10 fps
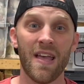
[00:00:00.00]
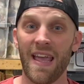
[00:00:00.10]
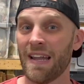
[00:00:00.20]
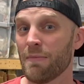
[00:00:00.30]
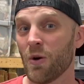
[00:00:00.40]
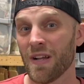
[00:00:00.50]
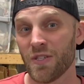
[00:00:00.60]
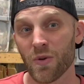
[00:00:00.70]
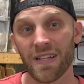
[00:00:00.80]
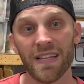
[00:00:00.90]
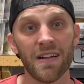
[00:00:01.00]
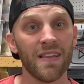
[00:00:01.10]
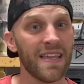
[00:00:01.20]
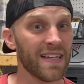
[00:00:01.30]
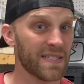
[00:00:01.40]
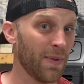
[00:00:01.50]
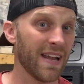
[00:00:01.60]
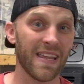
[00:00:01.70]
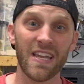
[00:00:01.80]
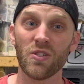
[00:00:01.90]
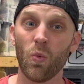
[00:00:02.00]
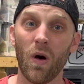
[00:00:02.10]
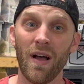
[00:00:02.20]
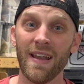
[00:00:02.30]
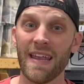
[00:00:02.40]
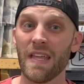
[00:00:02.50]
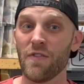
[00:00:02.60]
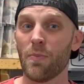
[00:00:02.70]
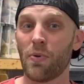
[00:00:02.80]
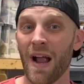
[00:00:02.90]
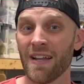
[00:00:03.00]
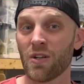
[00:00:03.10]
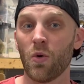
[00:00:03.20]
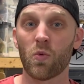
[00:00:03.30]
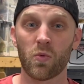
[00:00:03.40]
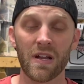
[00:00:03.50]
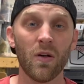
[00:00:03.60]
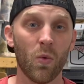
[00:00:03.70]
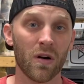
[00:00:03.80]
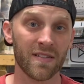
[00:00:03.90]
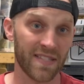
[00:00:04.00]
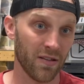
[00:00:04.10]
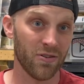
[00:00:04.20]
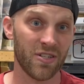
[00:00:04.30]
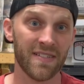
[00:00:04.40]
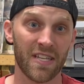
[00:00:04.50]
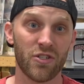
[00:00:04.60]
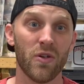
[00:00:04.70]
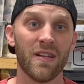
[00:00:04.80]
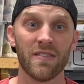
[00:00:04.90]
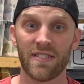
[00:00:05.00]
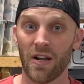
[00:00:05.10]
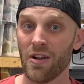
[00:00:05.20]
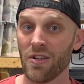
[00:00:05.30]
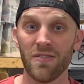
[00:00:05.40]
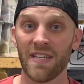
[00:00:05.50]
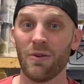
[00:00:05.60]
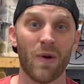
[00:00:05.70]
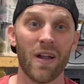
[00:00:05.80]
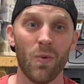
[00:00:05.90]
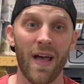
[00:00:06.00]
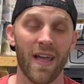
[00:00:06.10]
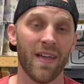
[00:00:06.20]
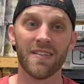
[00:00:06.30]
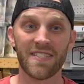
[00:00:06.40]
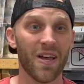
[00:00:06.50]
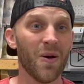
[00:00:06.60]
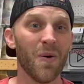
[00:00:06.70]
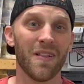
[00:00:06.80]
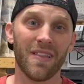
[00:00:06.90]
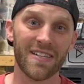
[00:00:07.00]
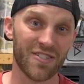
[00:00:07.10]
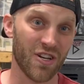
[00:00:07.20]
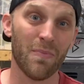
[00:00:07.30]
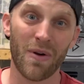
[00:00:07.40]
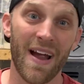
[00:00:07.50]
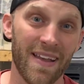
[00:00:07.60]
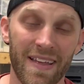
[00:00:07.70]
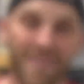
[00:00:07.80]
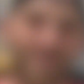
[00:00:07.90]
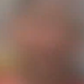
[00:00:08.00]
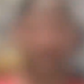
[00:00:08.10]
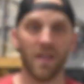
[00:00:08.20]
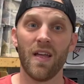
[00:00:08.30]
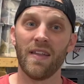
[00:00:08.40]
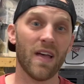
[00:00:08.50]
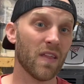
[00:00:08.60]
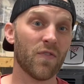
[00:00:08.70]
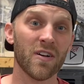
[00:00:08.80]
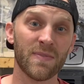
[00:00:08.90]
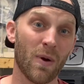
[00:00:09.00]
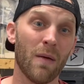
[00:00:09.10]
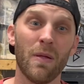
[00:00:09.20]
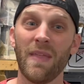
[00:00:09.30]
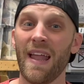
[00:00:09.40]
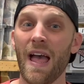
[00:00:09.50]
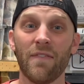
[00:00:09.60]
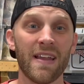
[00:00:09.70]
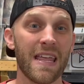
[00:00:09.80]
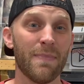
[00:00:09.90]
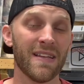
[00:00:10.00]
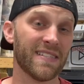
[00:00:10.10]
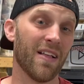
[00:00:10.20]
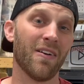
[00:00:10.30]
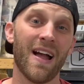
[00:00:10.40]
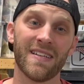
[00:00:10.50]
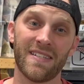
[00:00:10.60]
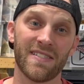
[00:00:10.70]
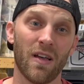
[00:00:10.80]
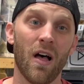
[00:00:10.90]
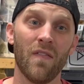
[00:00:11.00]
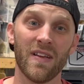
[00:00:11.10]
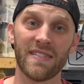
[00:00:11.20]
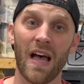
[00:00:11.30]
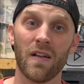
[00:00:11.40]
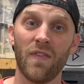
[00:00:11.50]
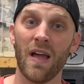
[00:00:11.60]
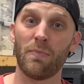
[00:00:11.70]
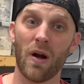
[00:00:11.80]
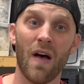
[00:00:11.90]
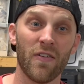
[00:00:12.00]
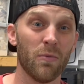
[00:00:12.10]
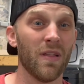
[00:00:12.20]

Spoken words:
And I'm going to clearly explain each one and give you practical real-world solutions that you can start using right away. So let's jump right in. Now, the first problem that every eBay seller has to solve is how to find profitable